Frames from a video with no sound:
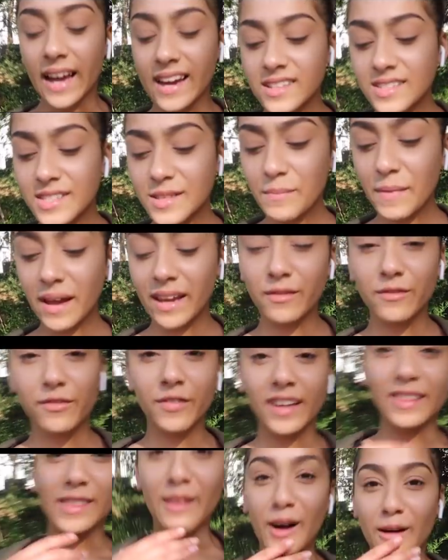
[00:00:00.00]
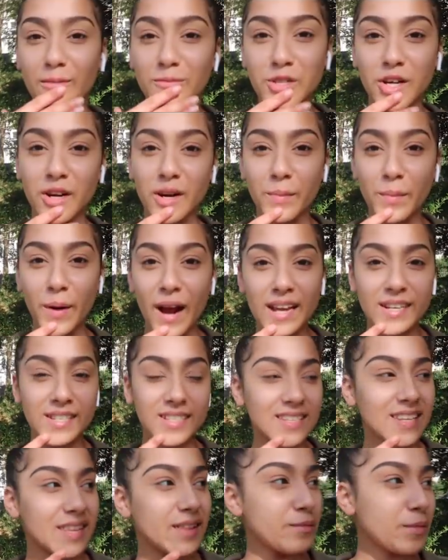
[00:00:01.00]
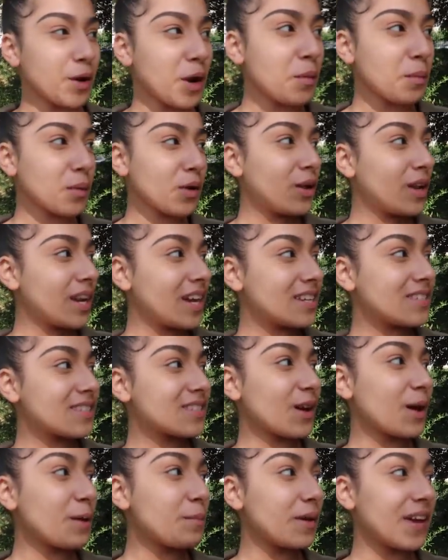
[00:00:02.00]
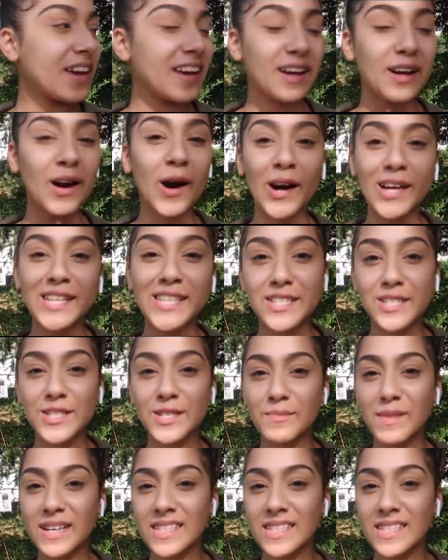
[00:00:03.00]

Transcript: that is the main thing that I'm trying to practice at the moment is like being kinder to